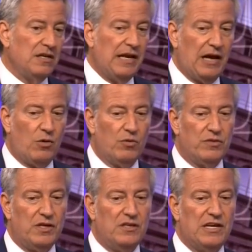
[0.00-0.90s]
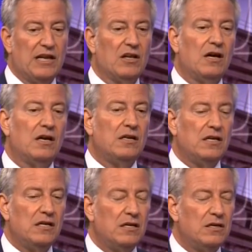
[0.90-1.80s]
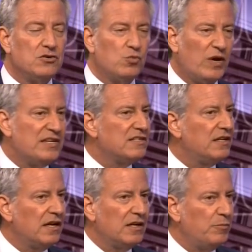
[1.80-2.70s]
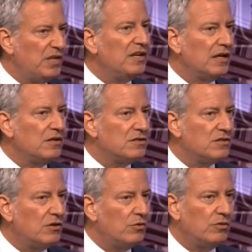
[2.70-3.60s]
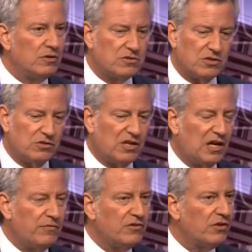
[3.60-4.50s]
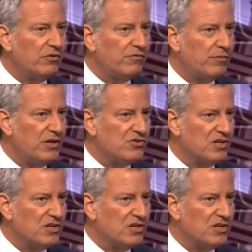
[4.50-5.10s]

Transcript: Now, the deadline is Wednesday night at midnight, so there's still time for other information